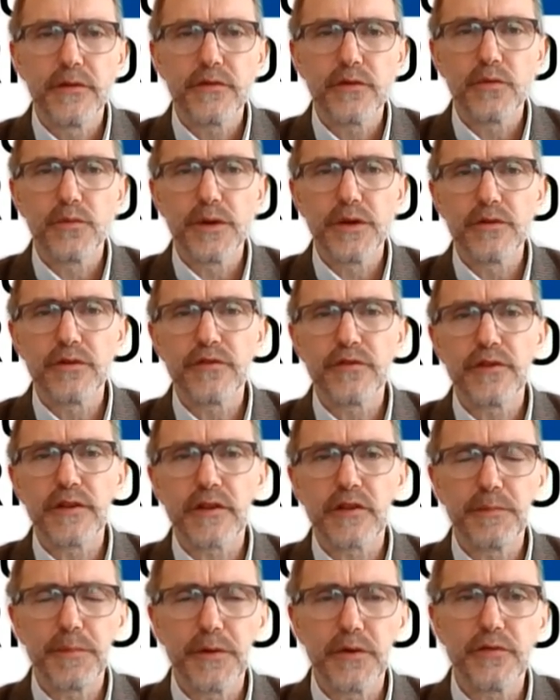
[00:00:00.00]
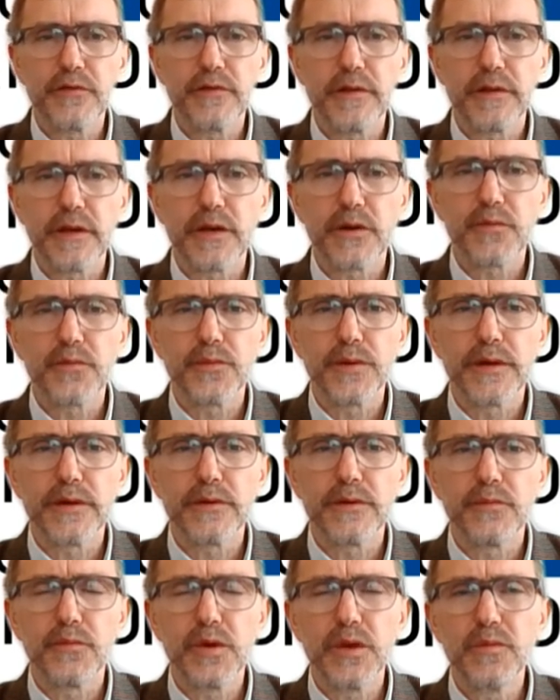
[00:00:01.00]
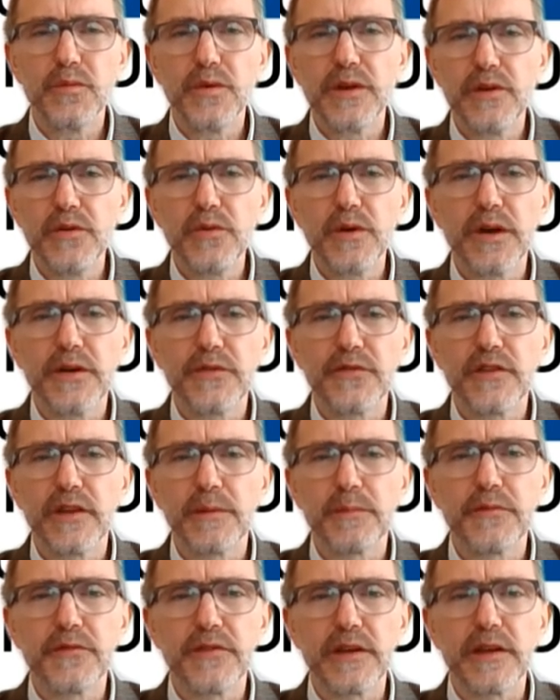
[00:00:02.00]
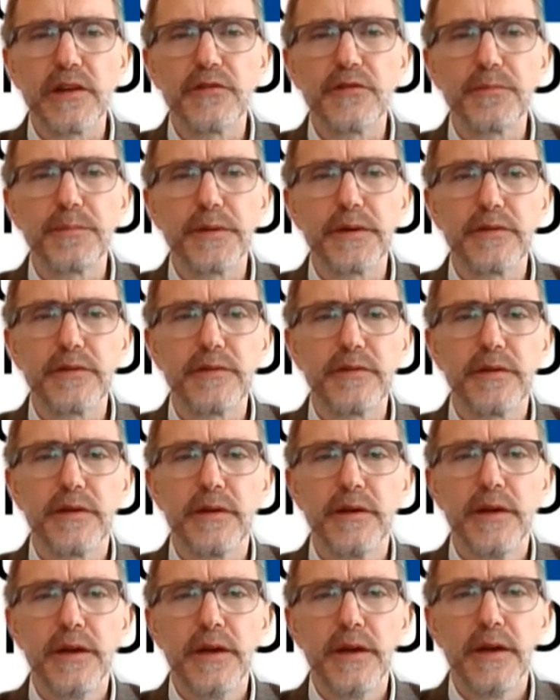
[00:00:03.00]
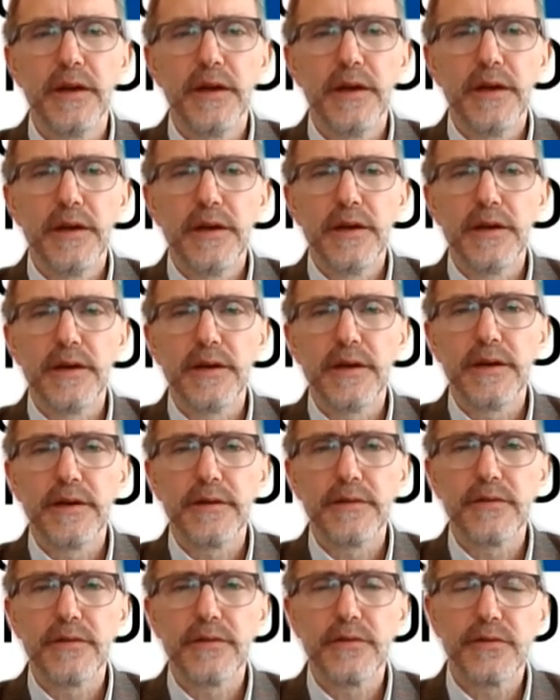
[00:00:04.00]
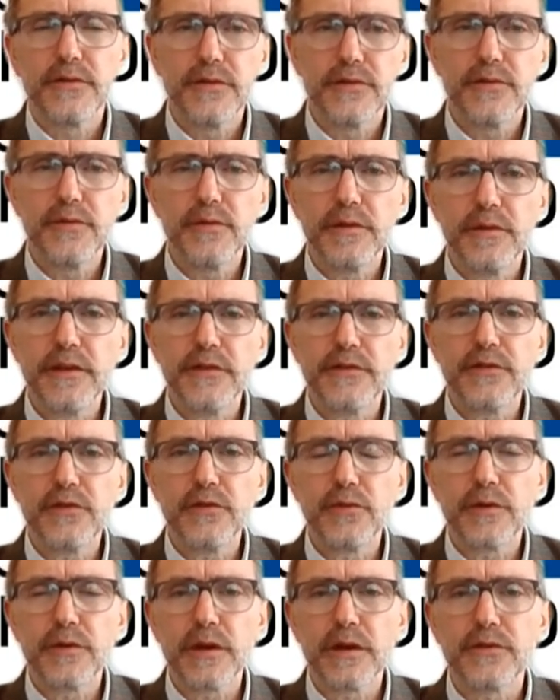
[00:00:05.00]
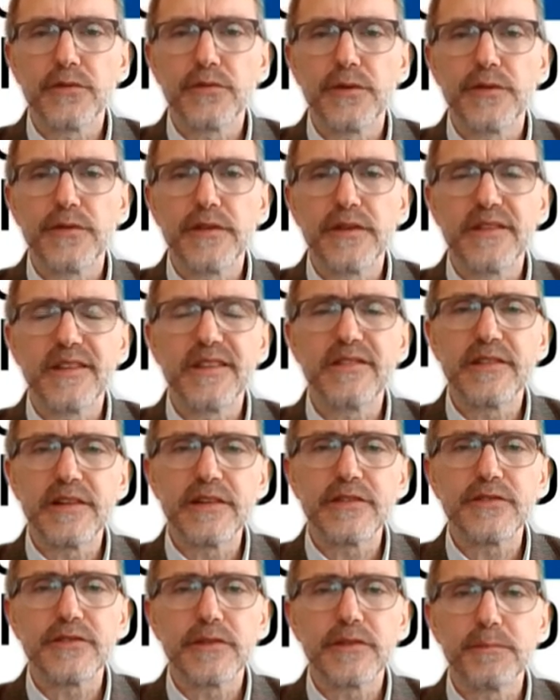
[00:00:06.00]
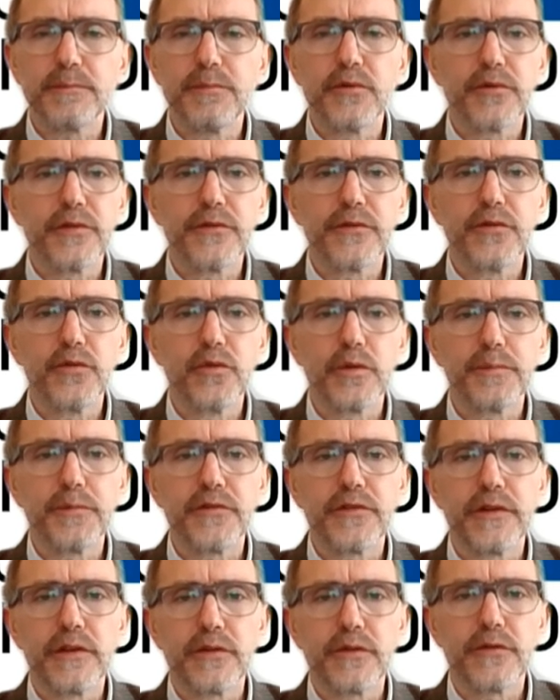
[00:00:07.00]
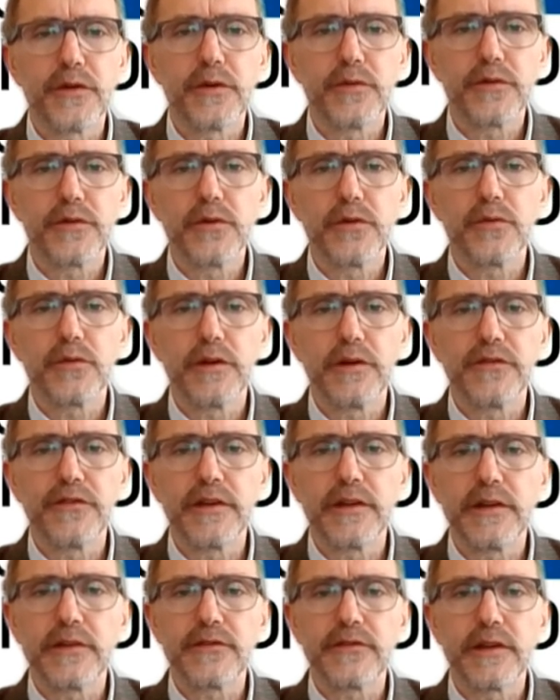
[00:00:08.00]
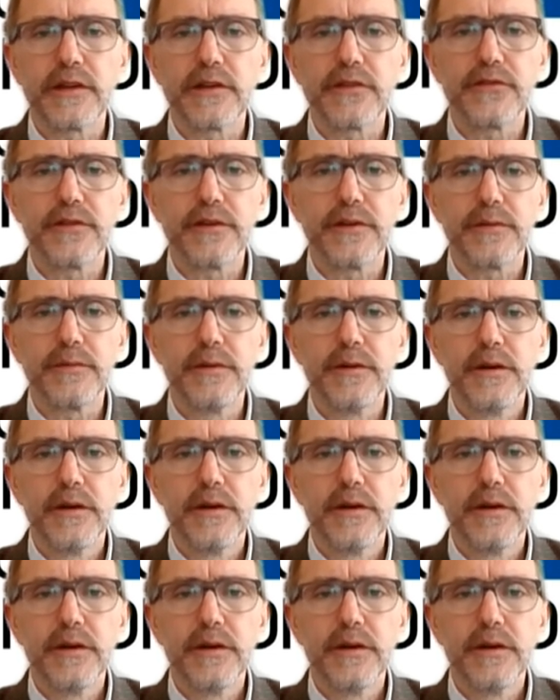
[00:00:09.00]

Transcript: So we're not exposed in that way. We, we do have some sales, but uh, uh, to, to these two countries, it, it's less than 0.4% of our total sales last year.